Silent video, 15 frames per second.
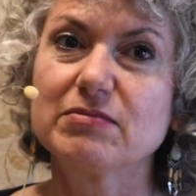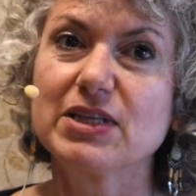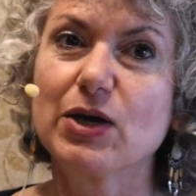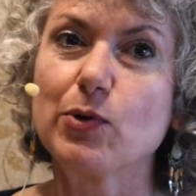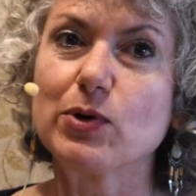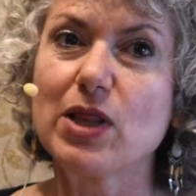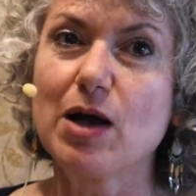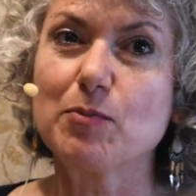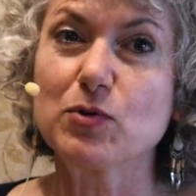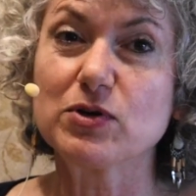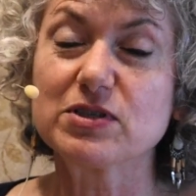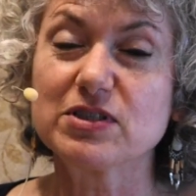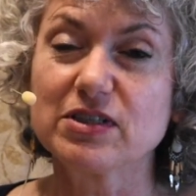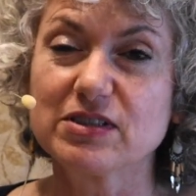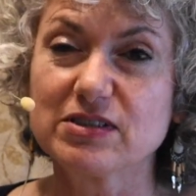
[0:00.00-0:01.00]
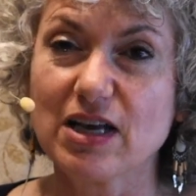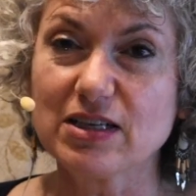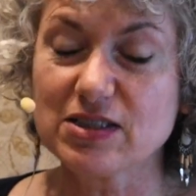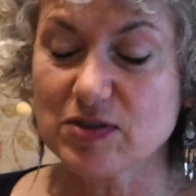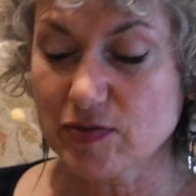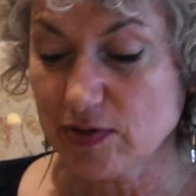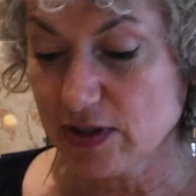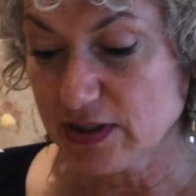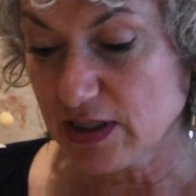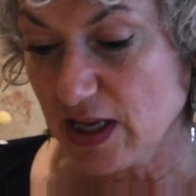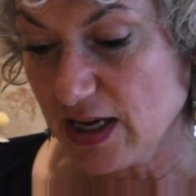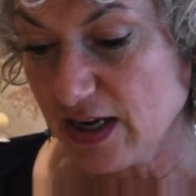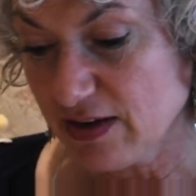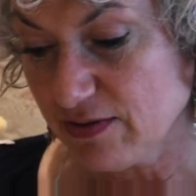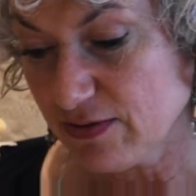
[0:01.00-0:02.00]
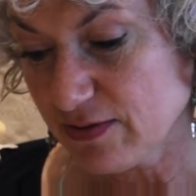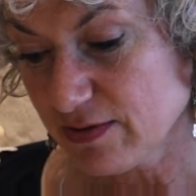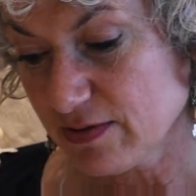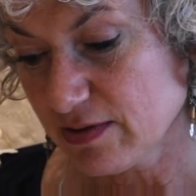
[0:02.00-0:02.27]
They were a lot more successful in life.